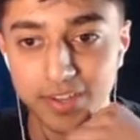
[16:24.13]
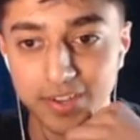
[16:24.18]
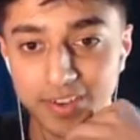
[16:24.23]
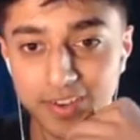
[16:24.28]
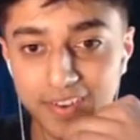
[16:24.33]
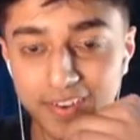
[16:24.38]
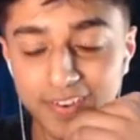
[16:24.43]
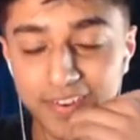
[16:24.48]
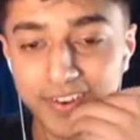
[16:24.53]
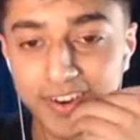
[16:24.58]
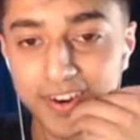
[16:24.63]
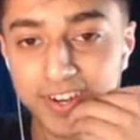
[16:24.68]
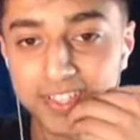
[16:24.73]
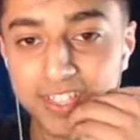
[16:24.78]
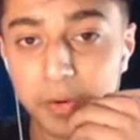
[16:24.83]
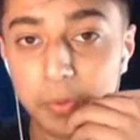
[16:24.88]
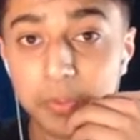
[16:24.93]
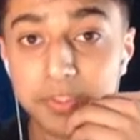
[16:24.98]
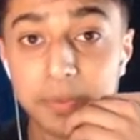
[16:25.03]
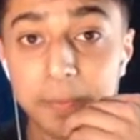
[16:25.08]
Oh, that
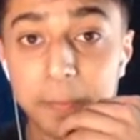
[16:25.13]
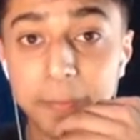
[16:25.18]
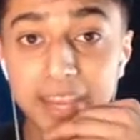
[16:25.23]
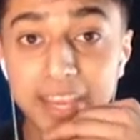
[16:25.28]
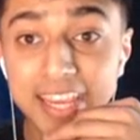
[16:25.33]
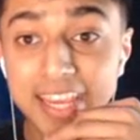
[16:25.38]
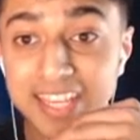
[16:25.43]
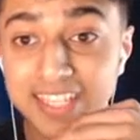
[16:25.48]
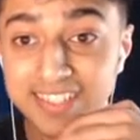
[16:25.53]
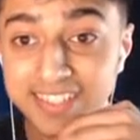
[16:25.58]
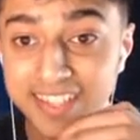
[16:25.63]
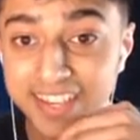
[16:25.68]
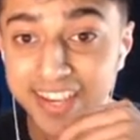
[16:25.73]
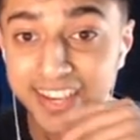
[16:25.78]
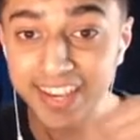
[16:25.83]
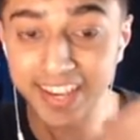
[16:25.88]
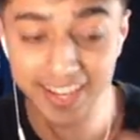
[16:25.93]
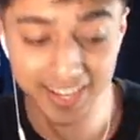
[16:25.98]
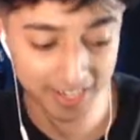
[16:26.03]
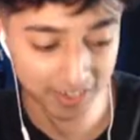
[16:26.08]
was
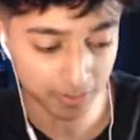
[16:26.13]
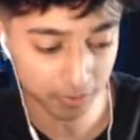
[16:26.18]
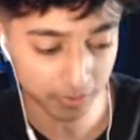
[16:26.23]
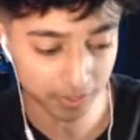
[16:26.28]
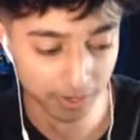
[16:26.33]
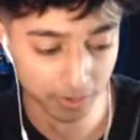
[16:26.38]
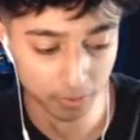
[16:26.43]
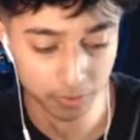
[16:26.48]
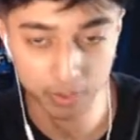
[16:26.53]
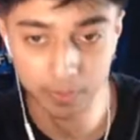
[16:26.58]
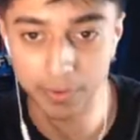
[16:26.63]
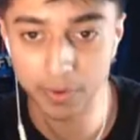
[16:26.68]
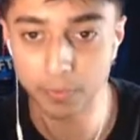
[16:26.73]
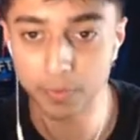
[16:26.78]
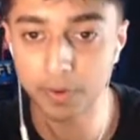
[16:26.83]
amazing! Okay, hold up. I want to